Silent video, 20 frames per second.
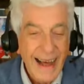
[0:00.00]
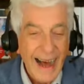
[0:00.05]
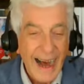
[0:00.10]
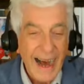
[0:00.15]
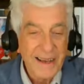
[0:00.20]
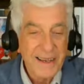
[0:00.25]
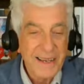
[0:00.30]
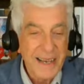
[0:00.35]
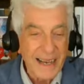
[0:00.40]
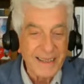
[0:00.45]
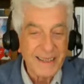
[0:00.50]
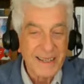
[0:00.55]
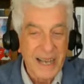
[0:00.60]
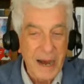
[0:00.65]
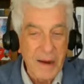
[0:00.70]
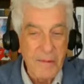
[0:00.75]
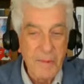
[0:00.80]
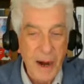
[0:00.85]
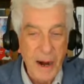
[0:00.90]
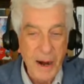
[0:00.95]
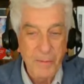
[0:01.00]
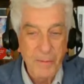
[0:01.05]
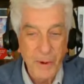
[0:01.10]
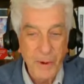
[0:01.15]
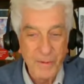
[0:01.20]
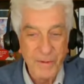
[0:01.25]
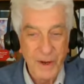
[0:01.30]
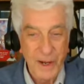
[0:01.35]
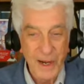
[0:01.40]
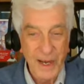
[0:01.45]
I can come up
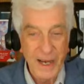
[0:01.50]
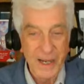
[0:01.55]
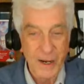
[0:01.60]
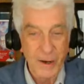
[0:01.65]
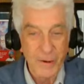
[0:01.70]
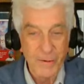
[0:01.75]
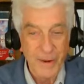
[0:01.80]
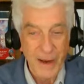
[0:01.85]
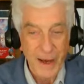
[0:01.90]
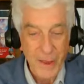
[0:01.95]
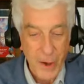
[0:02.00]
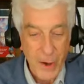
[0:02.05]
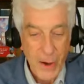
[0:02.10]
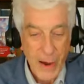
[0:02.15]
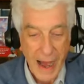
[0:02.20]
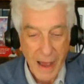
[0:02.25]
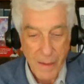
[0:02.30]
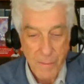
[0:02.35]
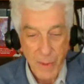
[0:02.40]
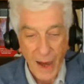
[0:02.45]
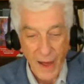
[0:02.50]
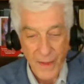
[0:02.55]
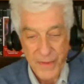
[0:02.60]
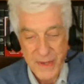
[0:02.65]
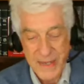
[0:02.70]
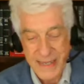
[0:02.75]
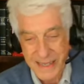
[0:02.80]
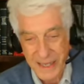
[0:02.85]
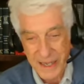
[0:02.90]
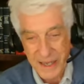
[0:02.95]
with a lot of other
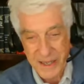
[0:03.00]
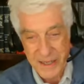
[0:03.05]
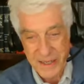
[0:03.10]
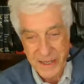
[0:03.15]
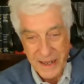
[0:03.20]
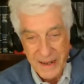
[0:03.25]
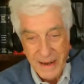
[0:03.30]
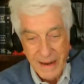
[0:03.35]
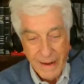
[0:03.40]
hypotheses